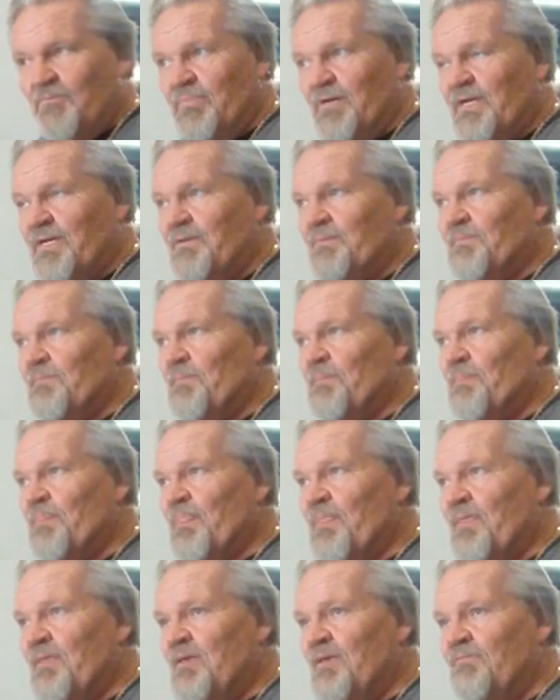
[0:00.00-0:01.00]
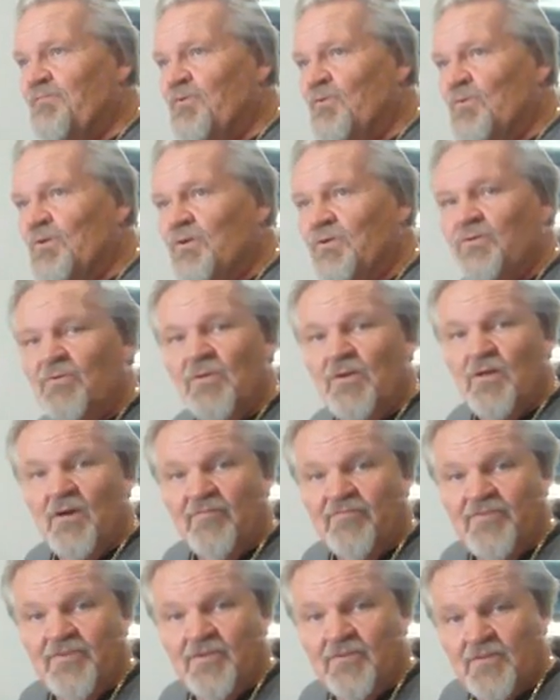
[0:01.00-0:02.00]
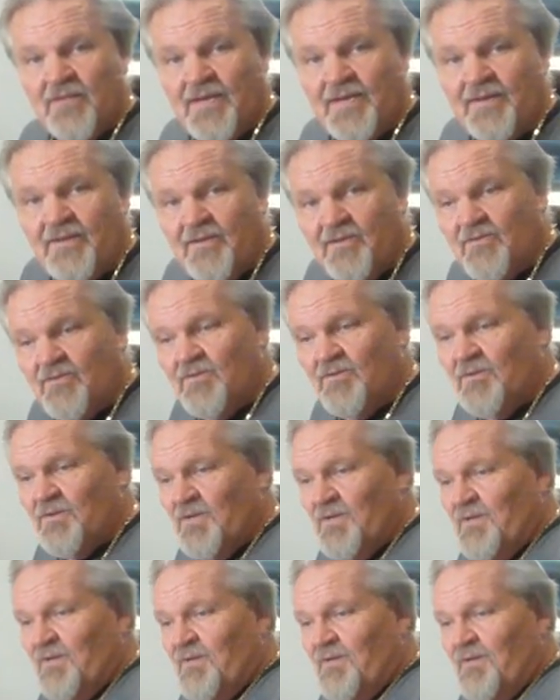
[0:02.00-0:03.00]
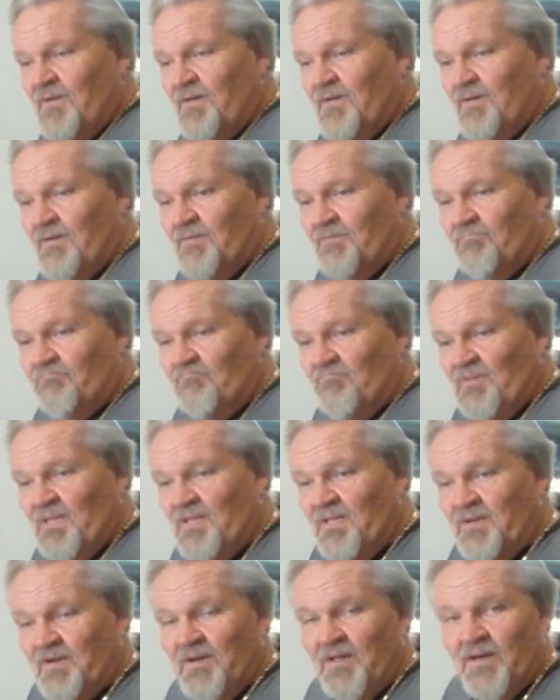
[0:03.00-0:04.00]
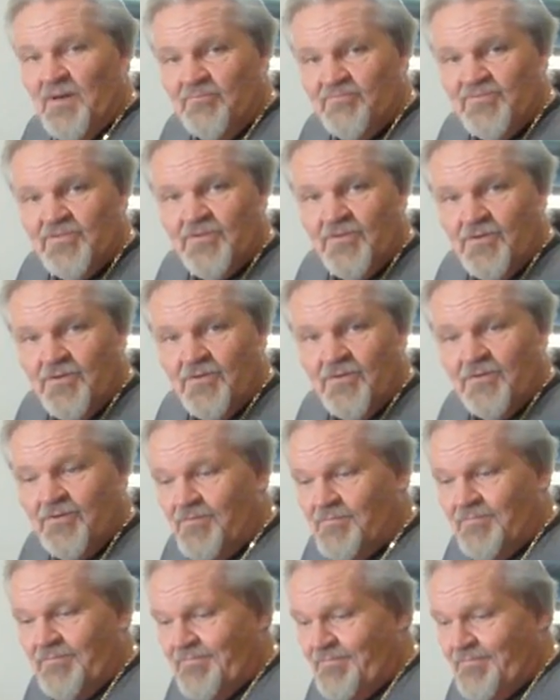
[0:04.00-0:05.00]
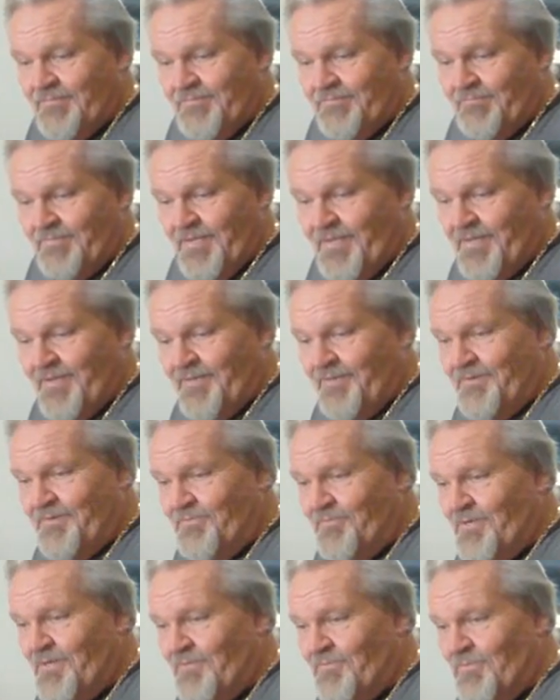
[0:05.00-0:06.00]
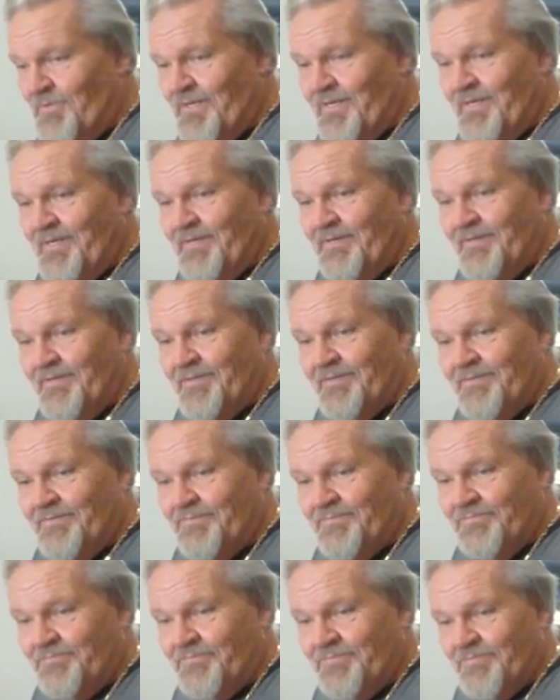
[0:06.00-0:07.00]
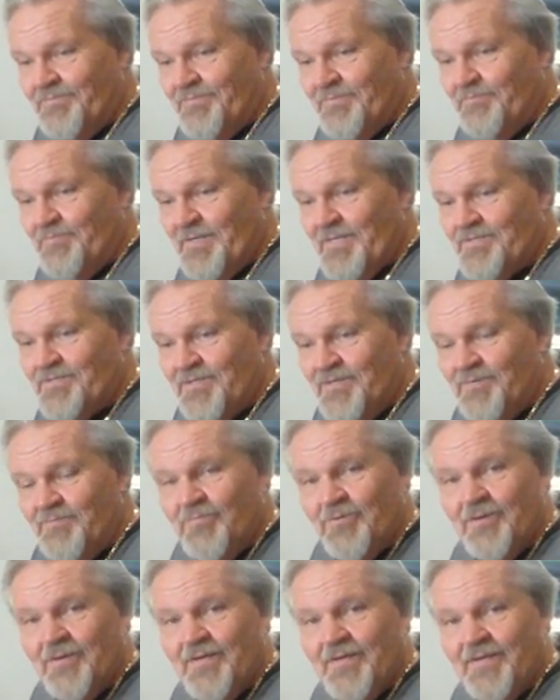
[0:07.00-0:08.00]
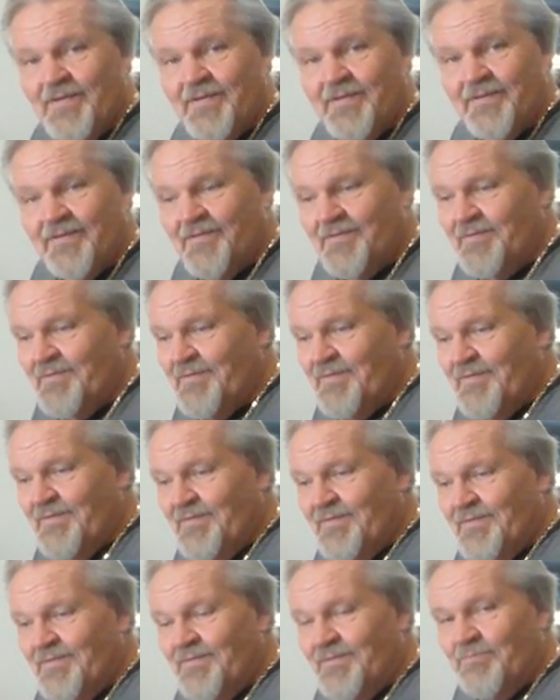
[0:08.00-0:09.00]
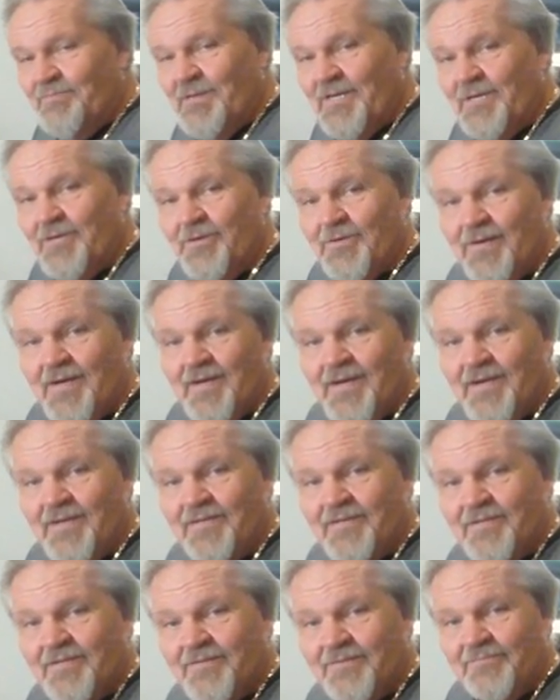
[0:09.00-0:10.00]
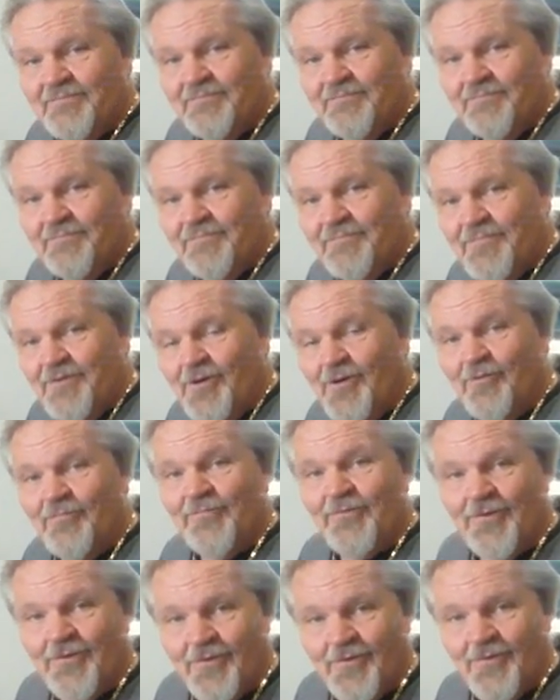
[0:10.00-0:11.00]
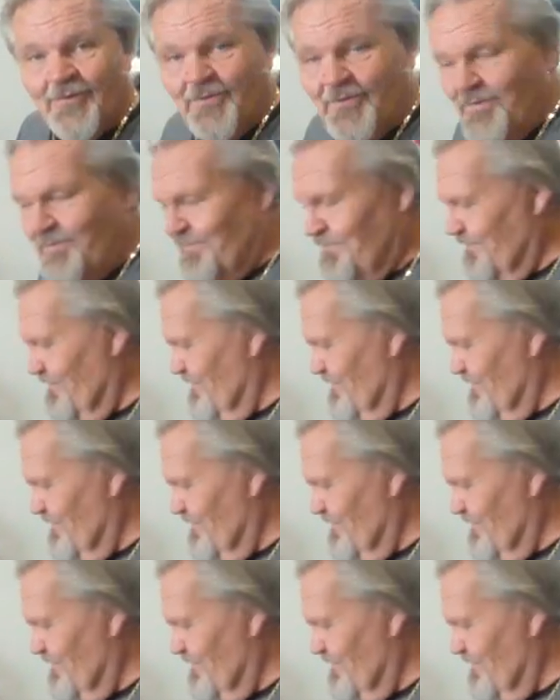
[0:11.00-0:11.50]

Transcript: But if you were to do an off-field landing or hit an obstacle laying in the runway, a piece of debris, a big crack, a gopher hole,